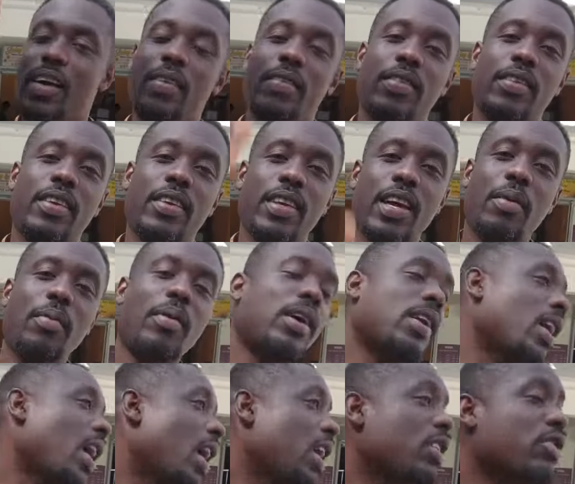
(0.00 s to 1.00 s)
good? Yeah
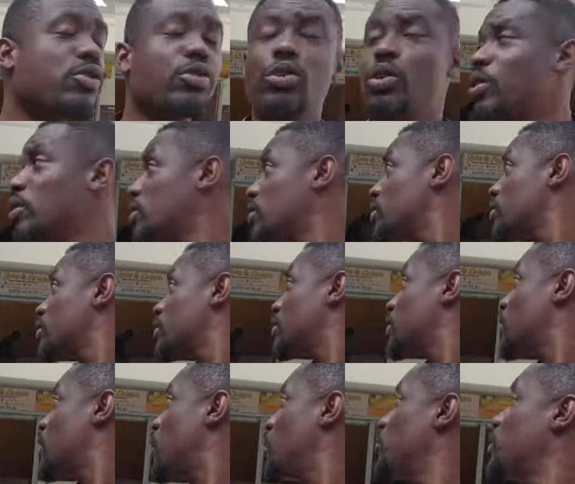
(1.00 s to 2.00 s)
man, all is good.
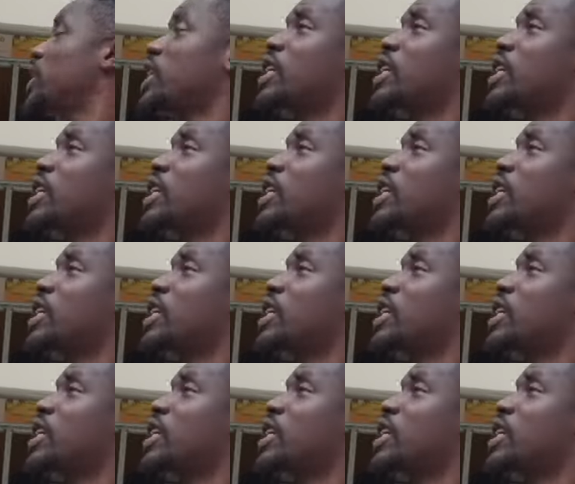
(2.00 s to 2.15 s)
Come